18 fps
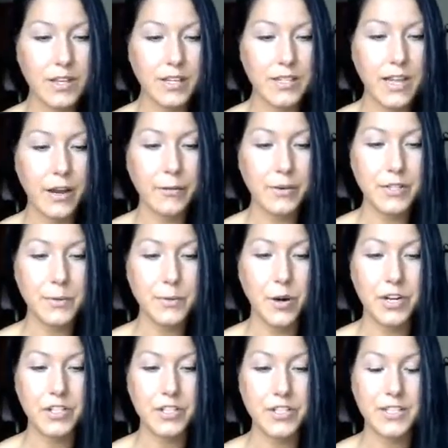I wrote
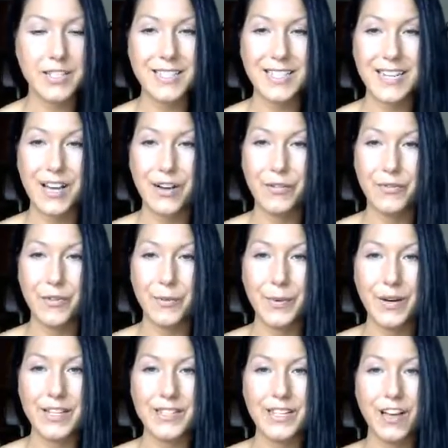some questions down for
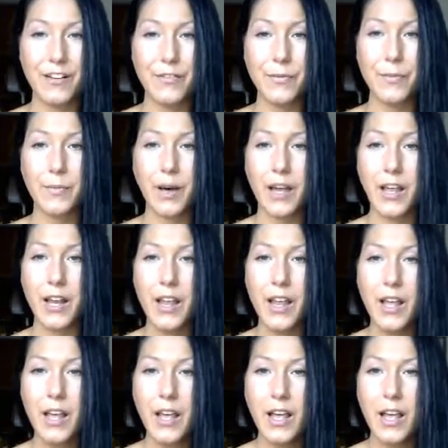myself, but
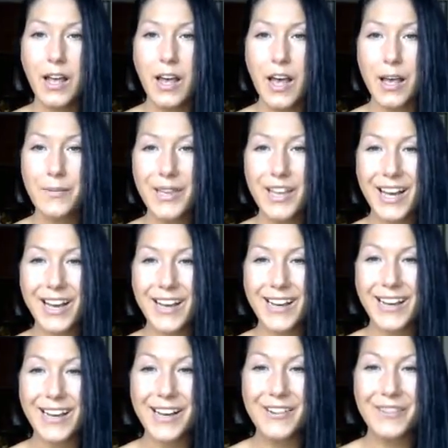hi,
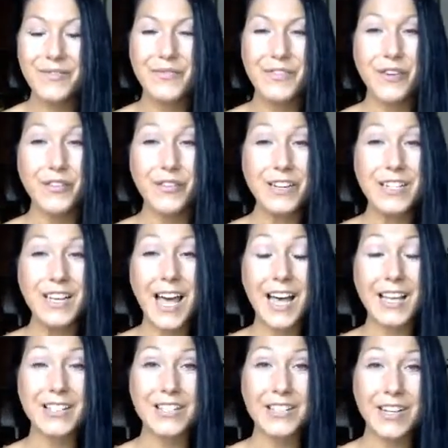Bianca. Feel free
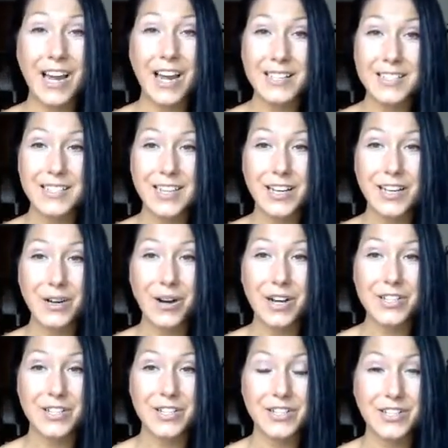to ask any
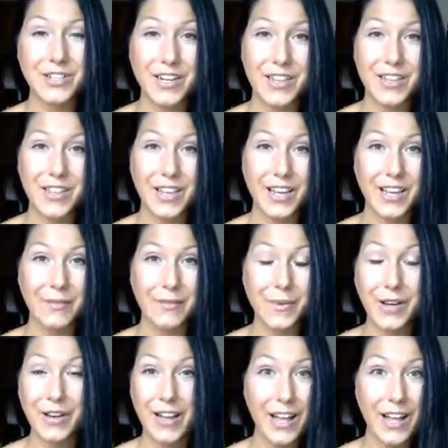questions or anything
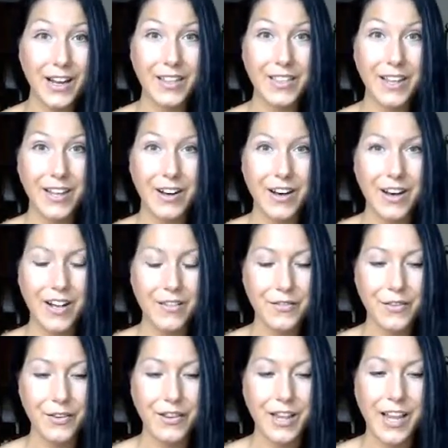about anything at all
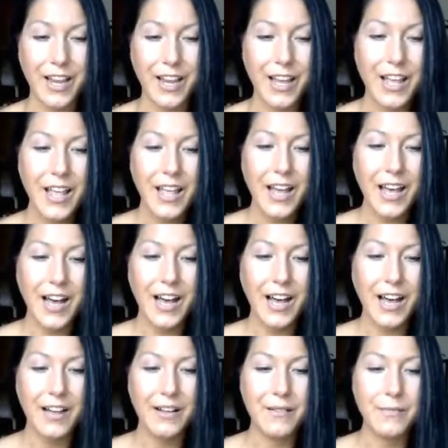if you like.
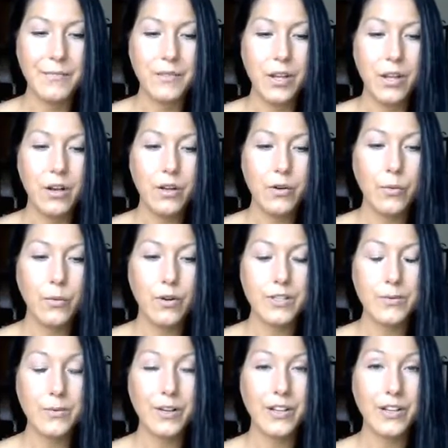
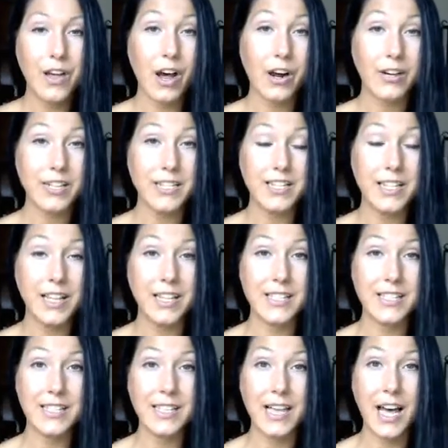What's one of the hardest
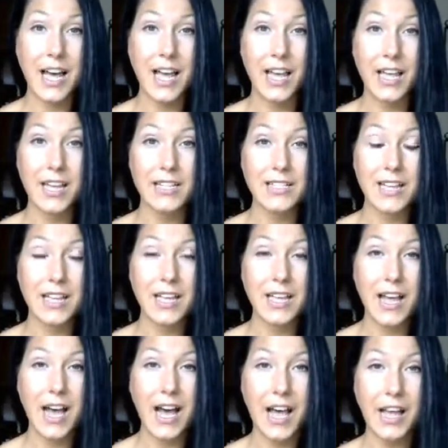things that
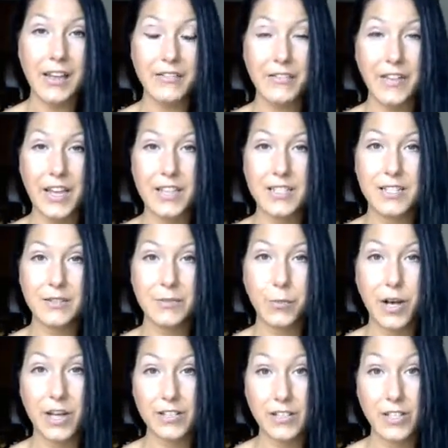I face
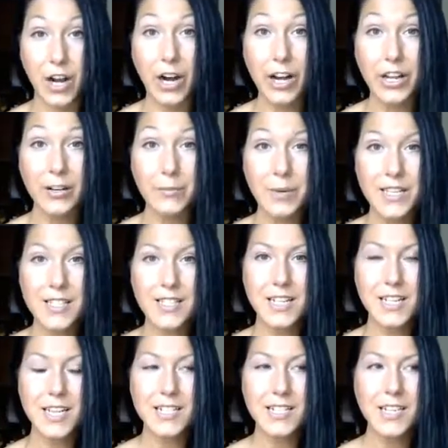while starting a
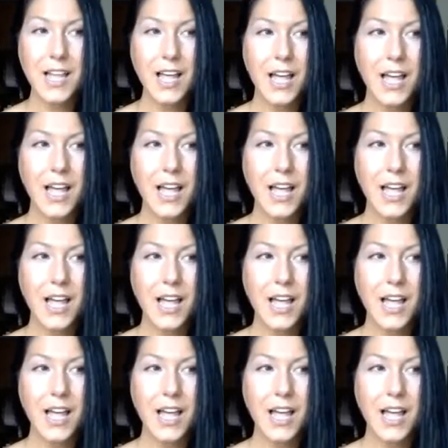business?